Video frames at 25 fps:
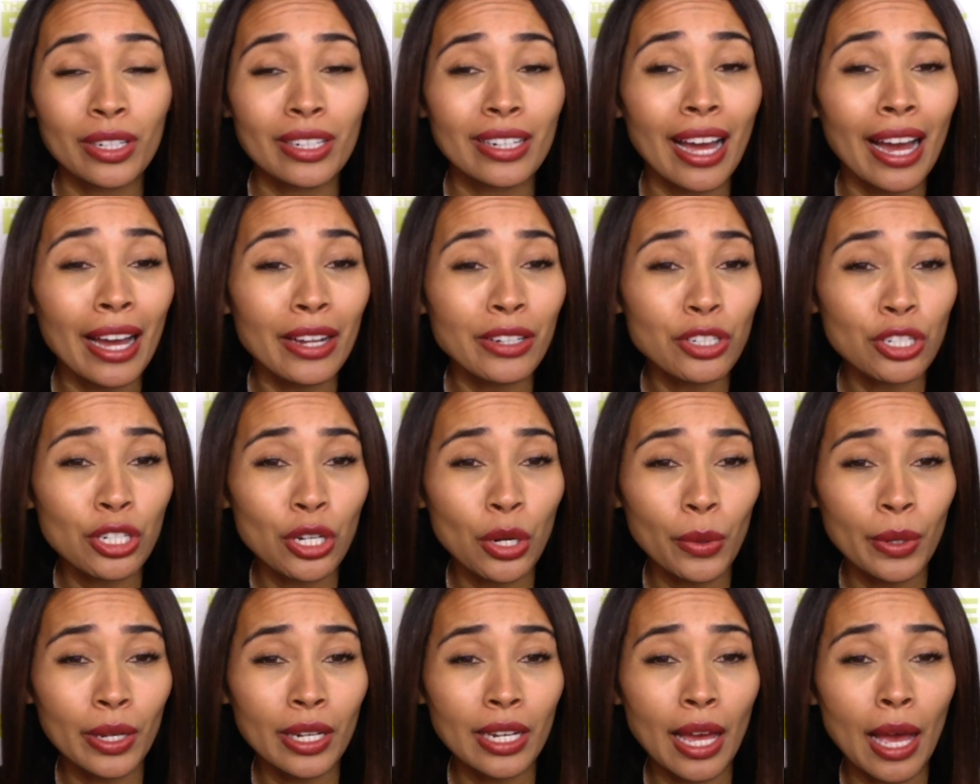not
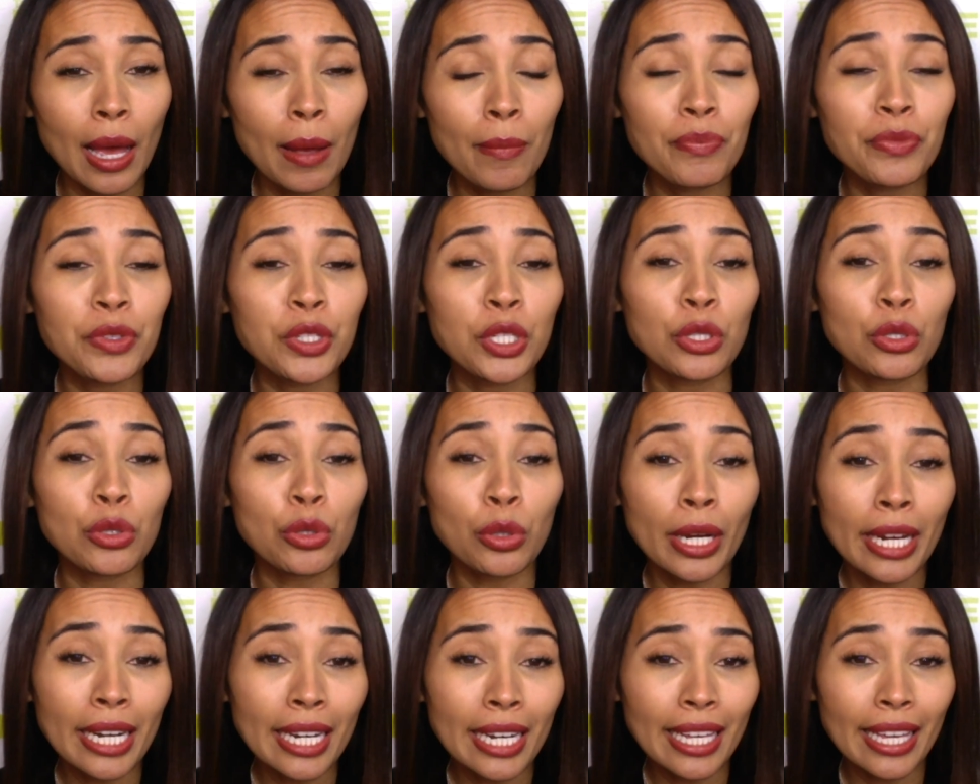showing up to
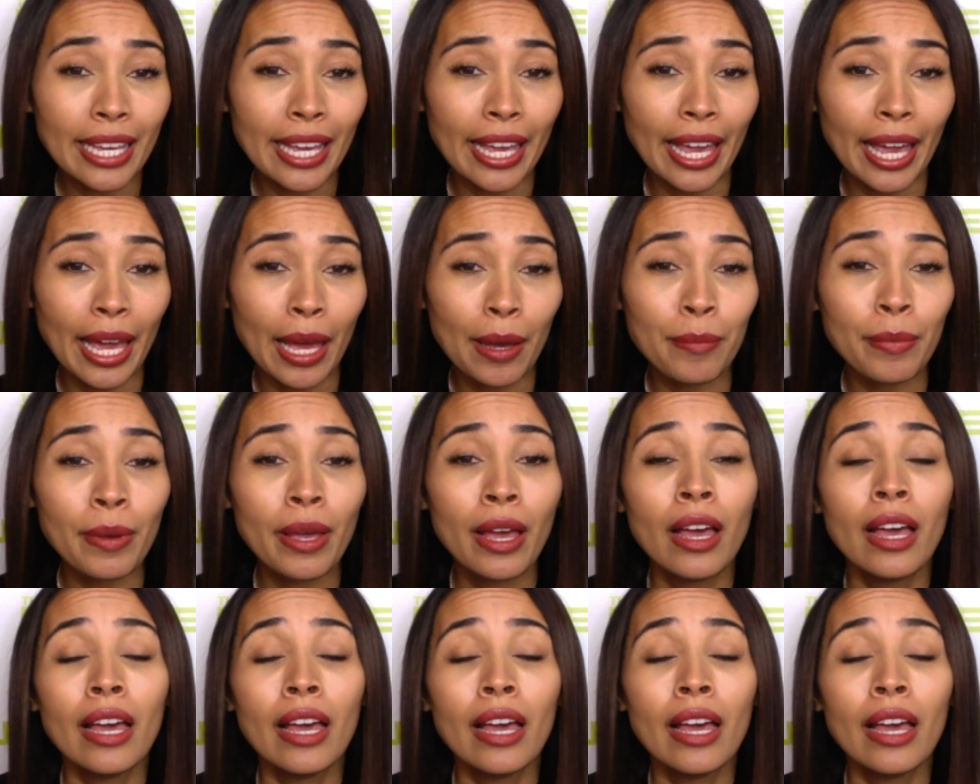training camp